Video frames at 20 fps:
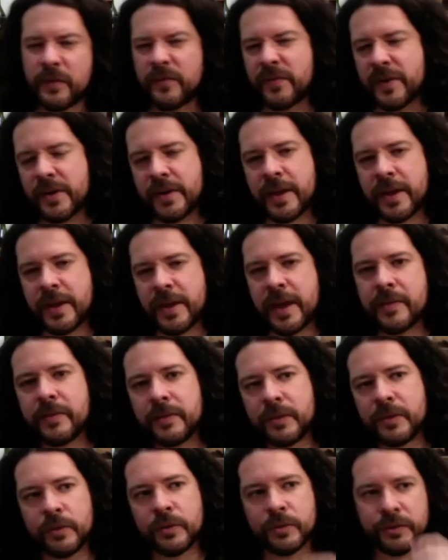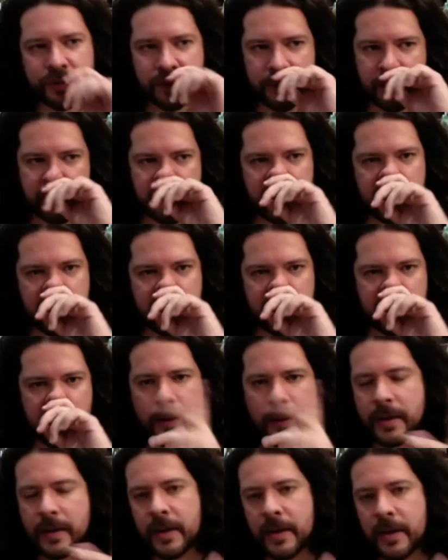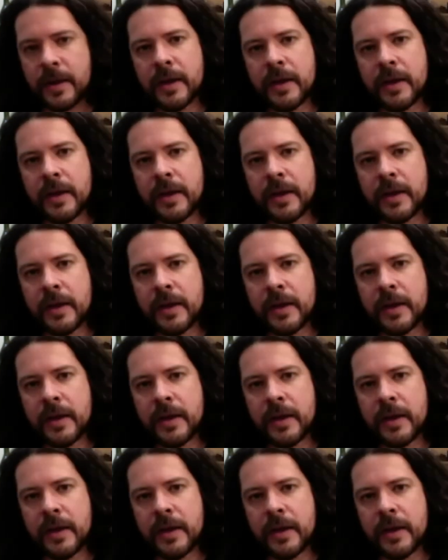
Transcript: At the very end, you'll see uh,